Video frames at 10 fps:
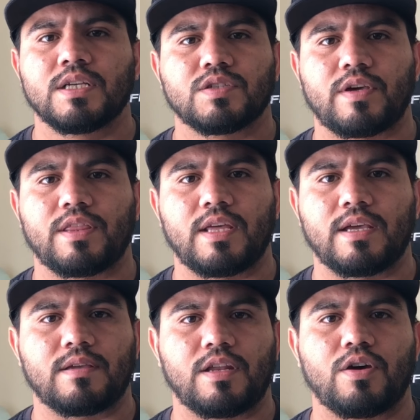So I
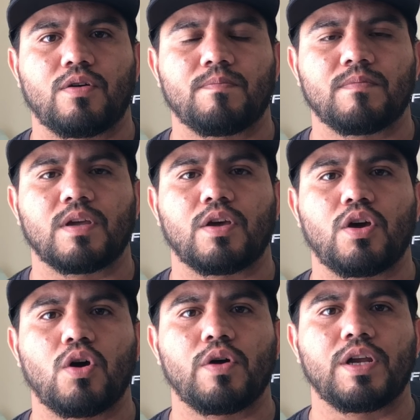think
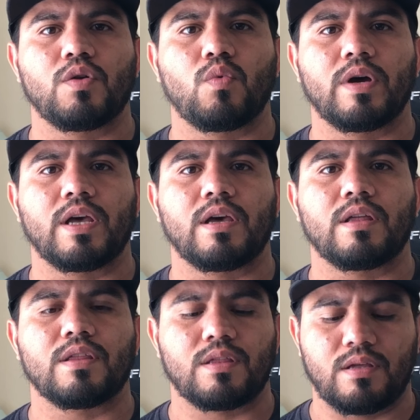going
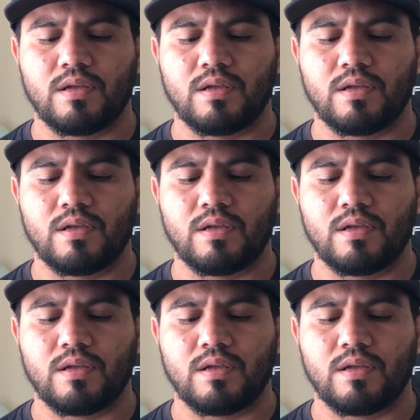with